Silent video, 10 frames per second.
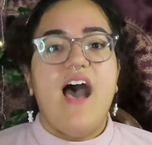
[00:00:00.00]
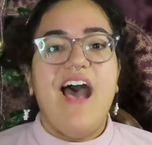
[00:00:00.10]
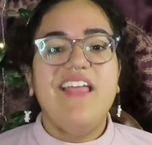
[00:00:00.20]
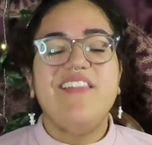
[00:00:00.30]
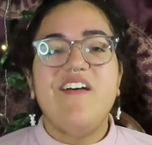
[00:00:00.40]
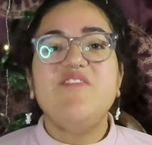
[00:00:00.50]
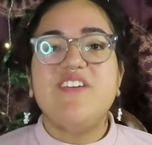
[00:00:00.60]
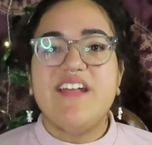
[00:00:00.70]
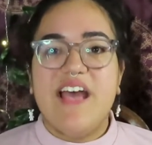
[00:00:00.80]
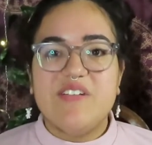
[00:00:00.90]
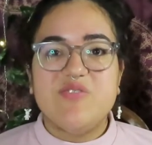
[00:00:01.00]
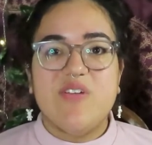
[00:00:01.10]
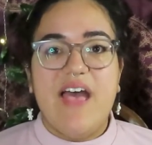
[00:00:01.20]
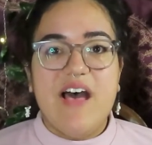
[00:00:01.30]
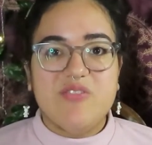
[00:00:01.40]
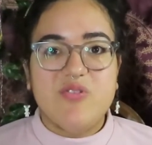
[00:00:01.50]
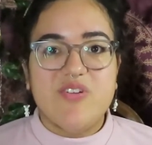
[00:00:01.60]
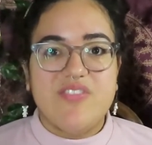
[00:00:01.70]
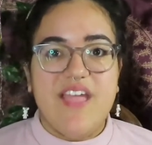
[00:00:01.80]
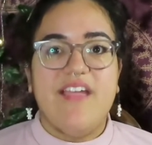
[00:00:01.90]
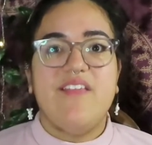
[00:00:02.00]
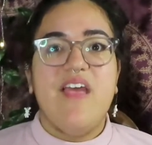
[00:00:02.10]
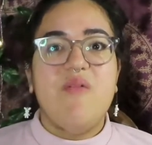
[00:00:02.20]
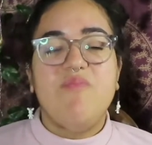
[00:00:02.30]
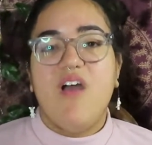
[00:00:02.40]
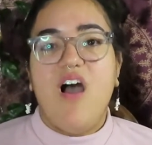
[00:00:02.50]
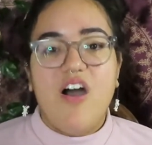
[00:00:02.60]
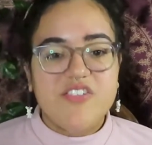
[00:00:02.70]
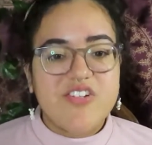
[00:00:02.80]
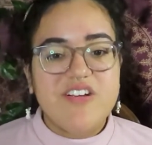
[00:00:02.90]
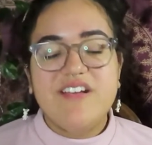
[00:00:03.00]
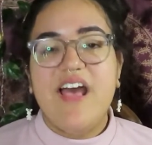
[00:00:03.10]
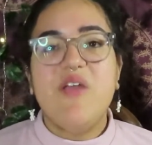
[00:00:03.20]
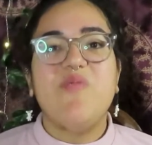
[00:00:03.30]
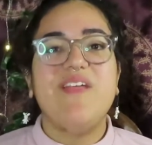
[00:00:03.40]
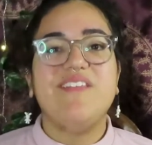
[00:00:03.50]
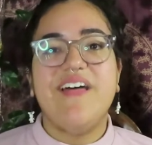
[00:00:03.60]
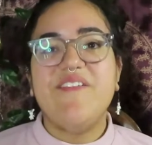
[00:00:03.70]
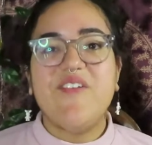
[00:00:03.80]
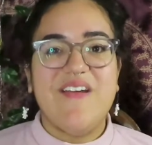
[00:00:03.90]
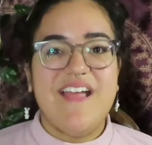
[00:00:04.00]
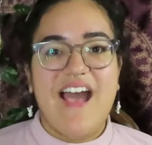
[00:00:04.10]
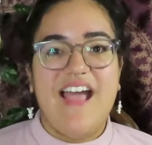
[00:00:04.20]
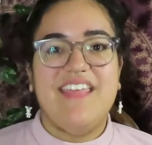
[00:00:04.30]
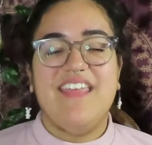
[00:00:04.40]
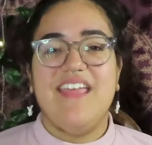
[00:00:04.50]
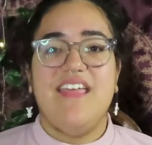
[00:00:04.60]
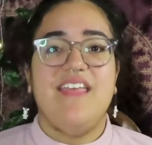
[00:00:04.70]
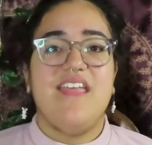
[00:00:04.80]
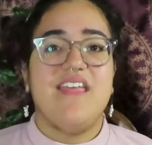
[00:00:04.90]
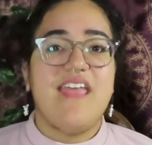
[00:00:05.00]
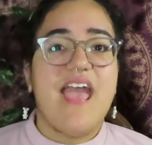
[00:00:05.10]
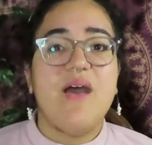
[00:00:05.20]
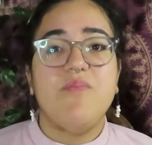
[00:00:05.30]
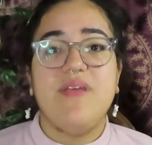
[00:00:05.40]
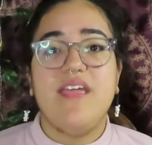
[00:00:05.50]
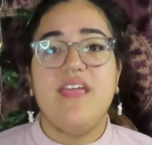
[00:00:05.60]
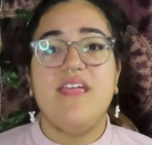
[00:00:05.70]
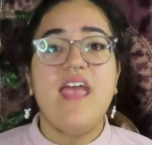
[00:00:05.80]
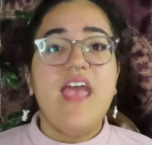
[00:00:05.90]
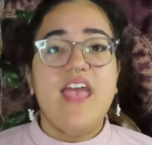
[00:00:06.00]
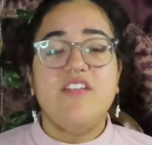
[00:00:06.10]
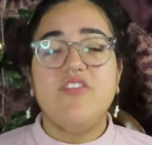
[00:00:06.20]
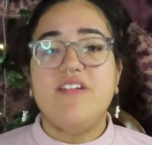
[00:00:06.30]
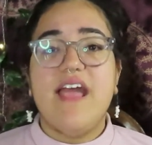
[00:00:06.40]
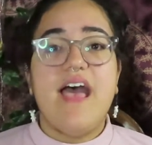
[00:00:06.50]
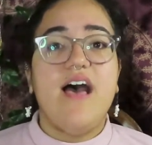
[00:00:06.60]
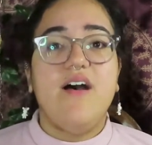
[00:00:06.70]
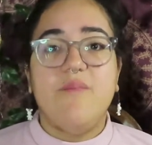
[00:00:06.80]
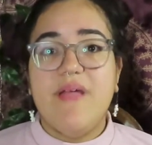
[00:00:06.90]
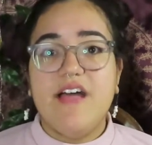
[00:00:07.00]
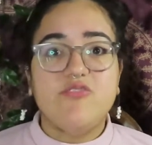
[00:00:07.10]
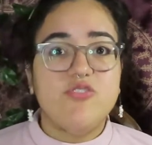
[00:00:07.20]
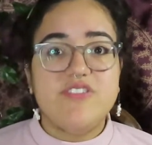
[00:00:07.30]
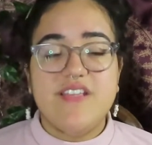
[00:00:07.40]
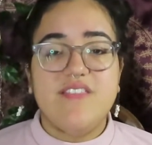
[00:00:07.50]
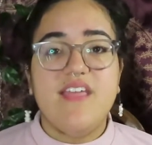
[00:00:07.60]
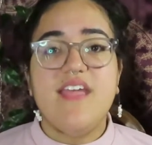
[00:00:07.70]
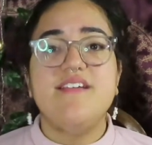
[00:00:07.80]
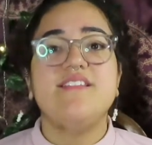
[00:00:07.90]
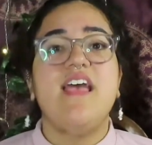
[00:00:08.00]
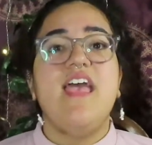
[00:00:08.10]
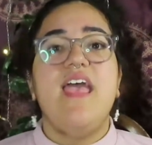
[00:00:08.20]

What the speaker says: I love doing outdoor things. Oscar and I, we love going hiking and camping and doing outdoorsy things.